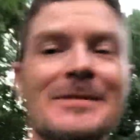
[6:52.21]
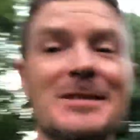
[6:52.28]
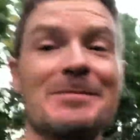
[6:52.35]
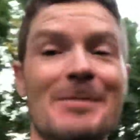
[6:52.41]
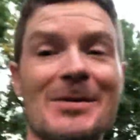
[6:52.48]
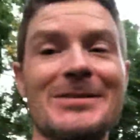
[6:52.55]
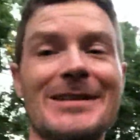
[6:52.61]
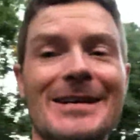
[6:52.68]

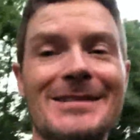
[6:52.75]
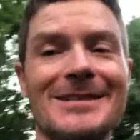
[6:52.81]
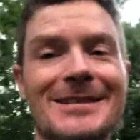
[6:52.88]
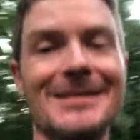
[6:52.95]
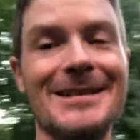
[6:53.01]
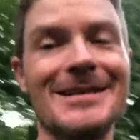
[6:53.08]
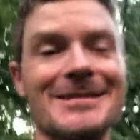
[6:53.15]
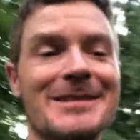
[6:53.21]
Smells like
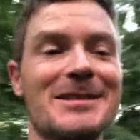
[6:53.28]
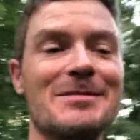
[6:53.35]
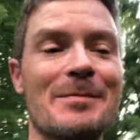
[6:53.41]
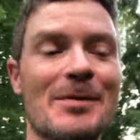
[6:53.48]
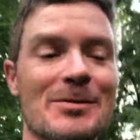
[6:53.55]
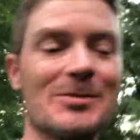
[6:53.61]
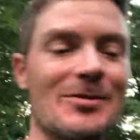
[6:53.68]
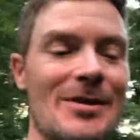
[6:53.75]
success. It
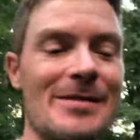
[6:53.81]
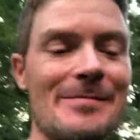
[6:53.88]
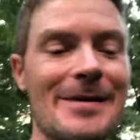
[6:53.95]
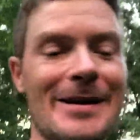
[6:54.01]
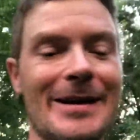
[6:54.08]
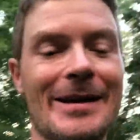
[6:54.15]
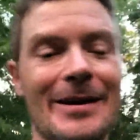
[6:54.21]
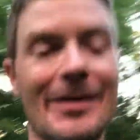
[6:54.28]
smells great
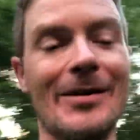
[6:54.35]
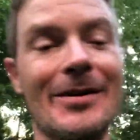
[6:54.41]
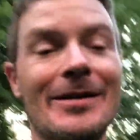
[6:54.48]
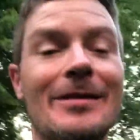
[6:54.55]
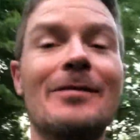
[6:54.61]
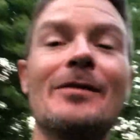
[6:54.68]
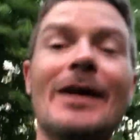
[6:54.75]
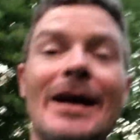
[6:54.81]
back here.
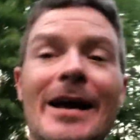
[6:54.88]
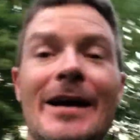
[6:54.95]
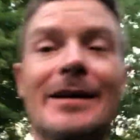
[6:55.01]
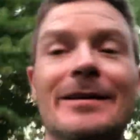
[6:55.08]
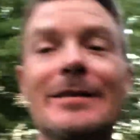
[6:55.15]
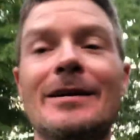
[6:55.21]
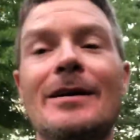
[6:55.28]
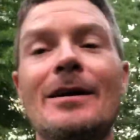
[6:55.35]

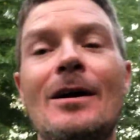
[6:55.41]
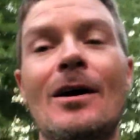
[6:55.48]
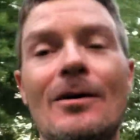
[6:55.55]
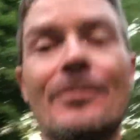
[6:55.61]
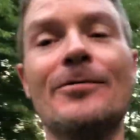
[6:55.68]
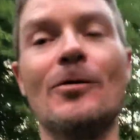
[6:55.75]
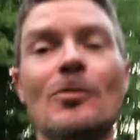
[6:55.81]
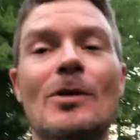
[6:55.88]
And
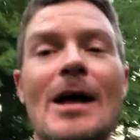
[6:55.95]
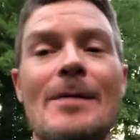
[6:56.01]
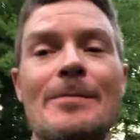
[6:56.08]
a full